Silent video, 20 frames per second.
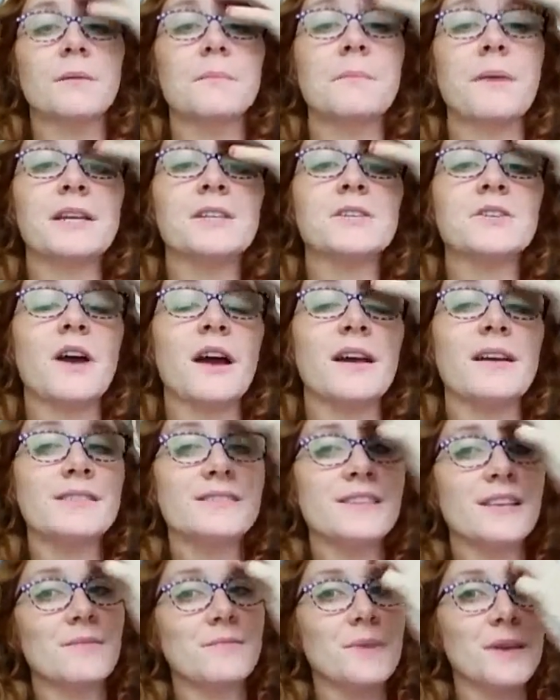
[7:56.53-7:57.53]
My
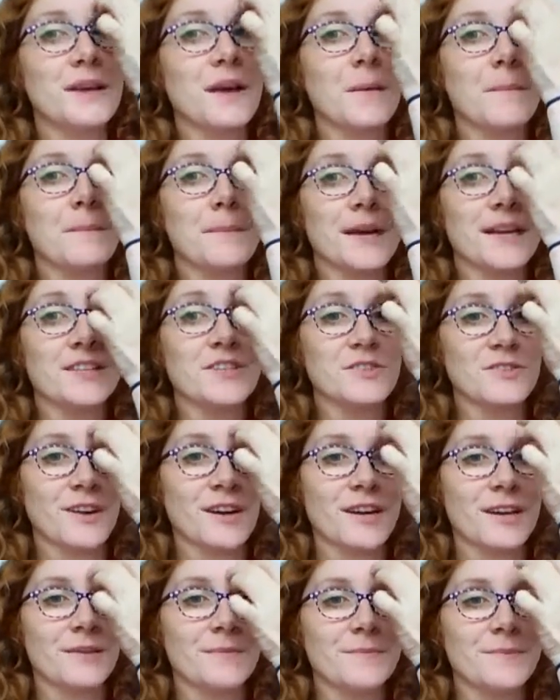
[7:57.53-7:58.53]
trials have become my
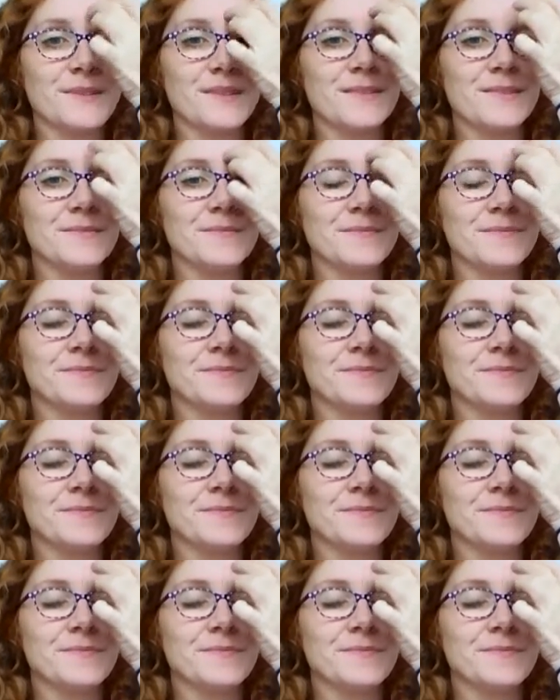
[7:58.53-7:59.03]
triumphs.